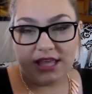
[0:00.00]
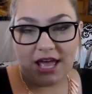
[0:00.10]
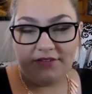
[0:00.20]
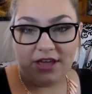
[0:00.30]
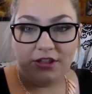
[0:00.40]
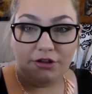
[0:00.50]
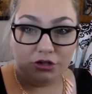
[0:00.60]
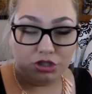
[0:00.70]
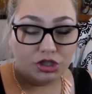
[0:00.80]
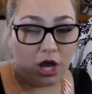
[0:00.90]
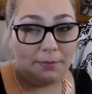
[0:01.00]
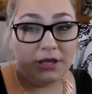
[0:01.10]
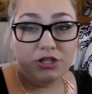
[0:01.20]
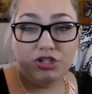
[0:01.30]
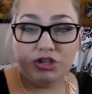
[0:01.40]
They have like a little
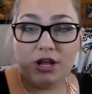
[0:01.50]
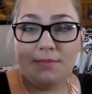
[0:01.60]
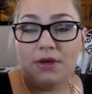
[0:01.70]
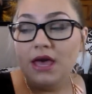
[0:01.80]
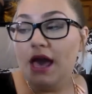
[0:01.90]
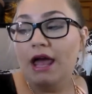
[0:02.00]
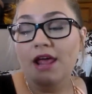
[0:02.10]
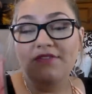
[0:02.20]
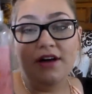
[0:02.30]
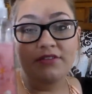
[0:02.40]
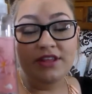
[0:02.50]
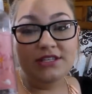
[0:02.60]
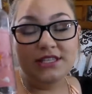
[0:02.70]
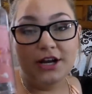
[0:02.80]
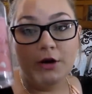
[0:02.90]
shopping strip, and I found
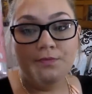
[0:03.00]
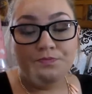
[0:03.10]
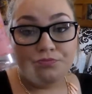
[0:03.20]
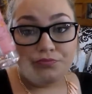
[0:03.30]
this there.